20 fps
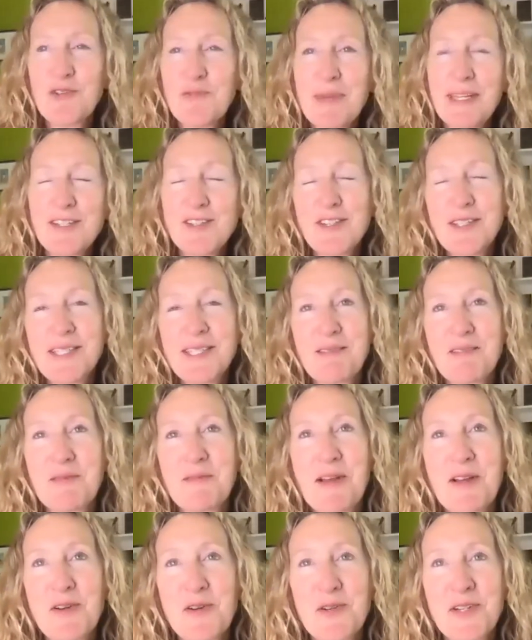mentioned something
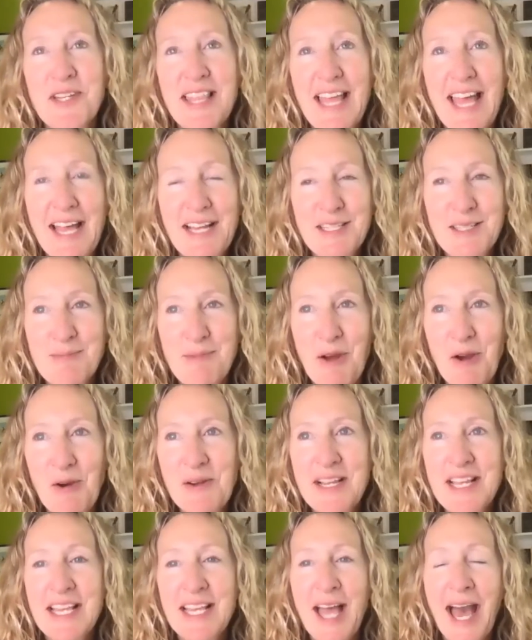about going to the expo.
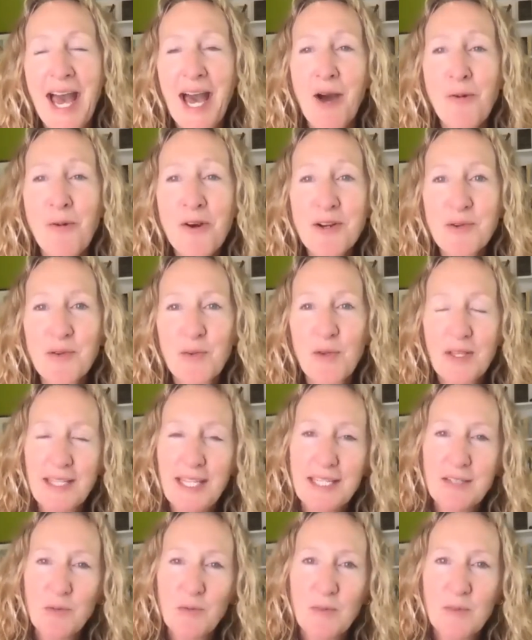
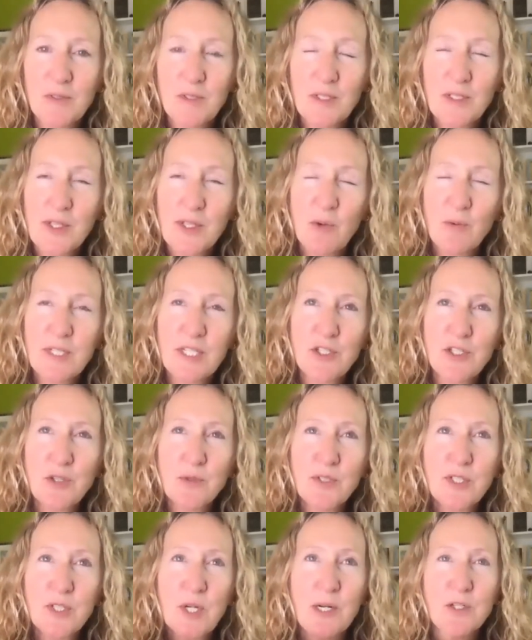So did you
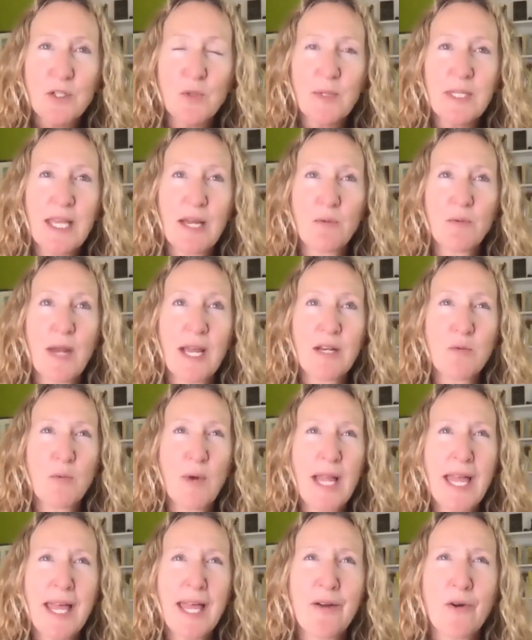start doing that right
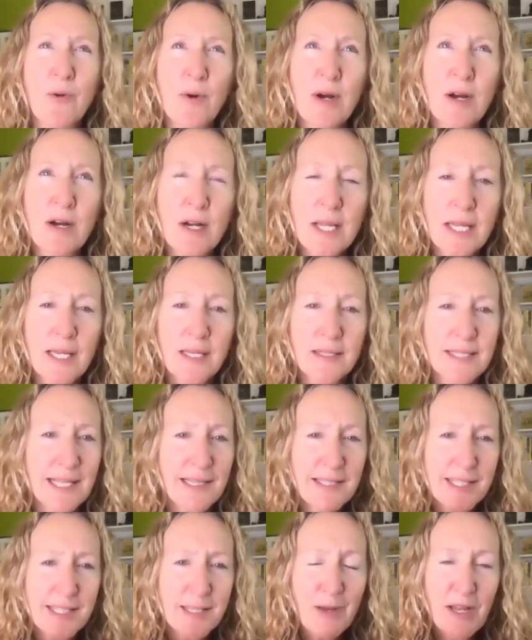away, or tell
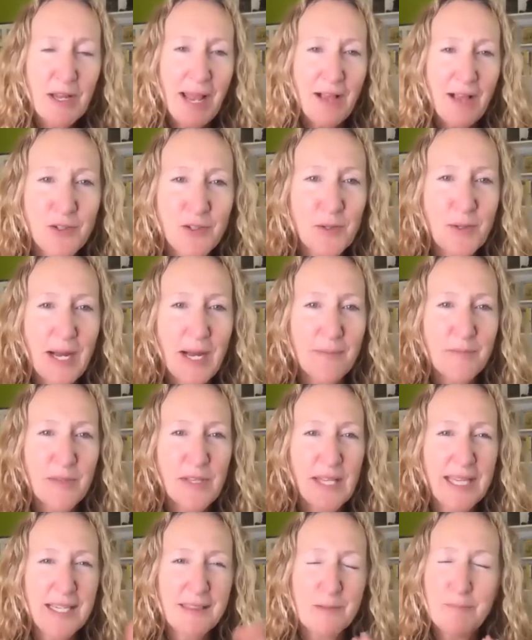us about how got
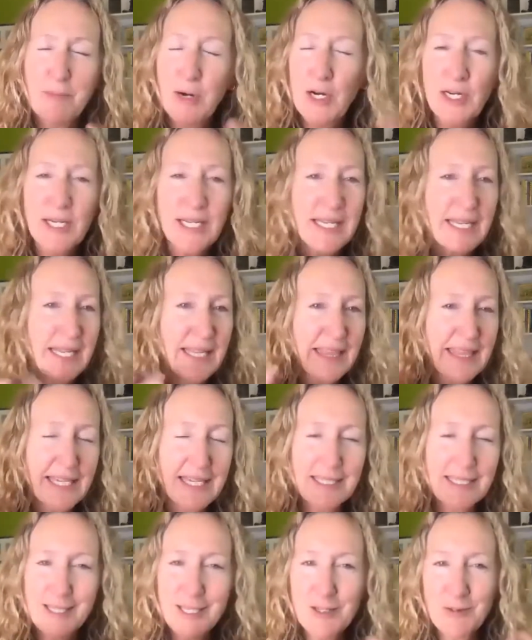like the marketing
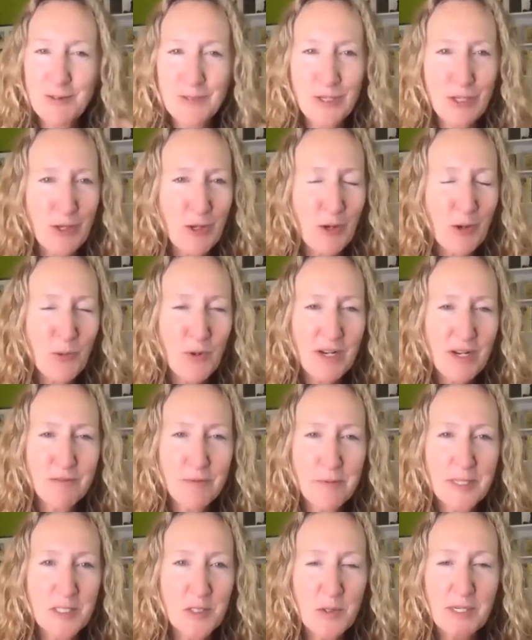things that you do? What have you
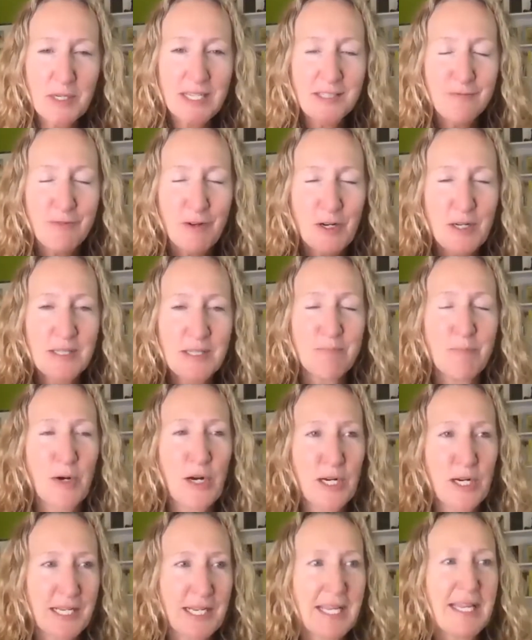been doing as far as
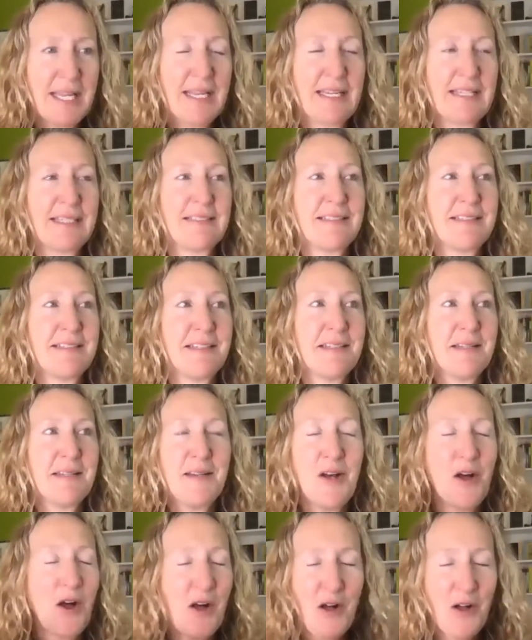marketing and
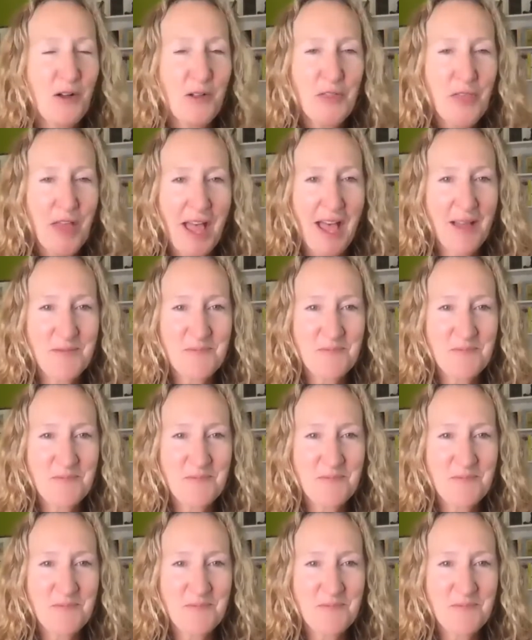all that?